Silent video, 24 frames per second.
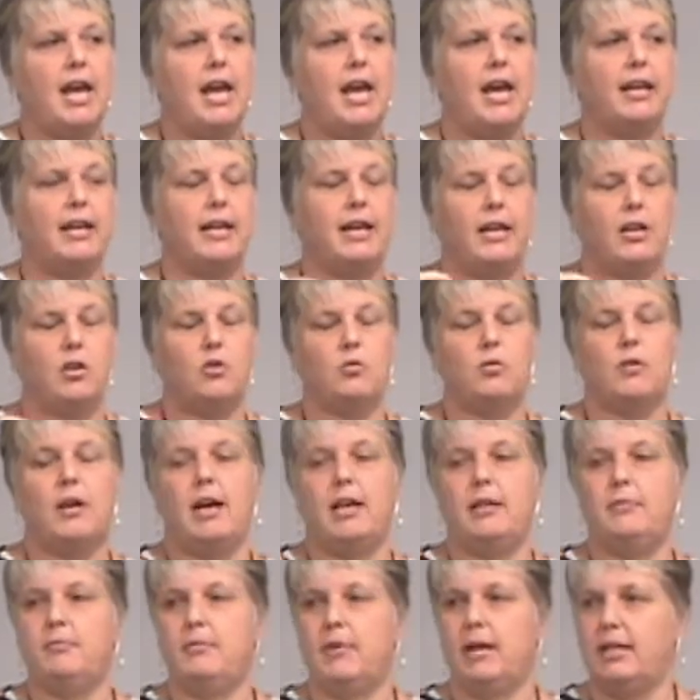and I
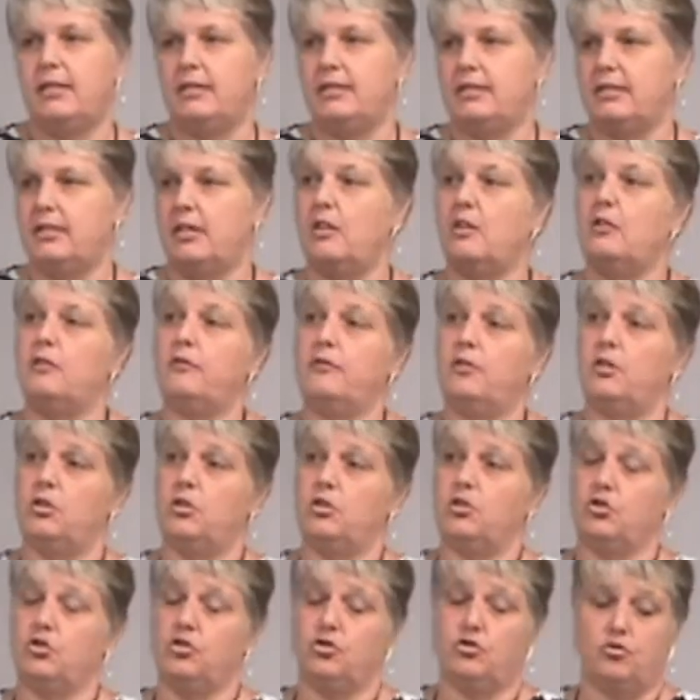cried myself
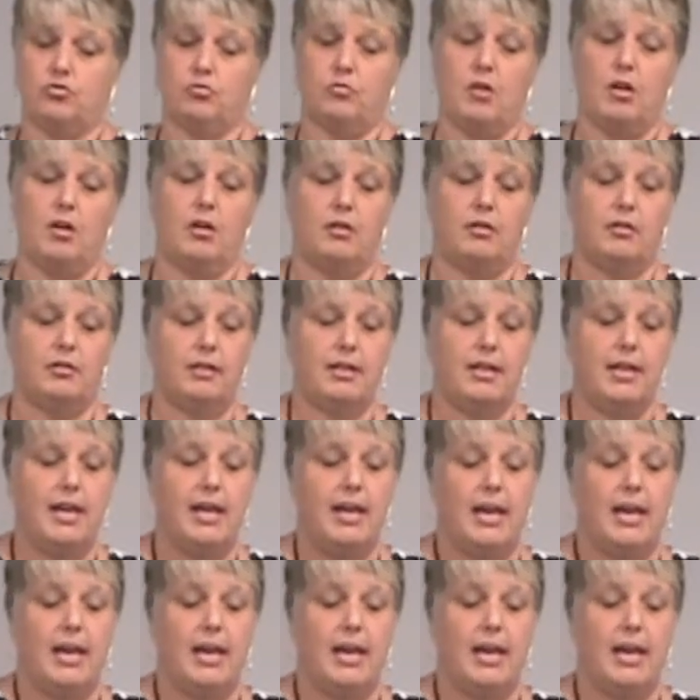strong.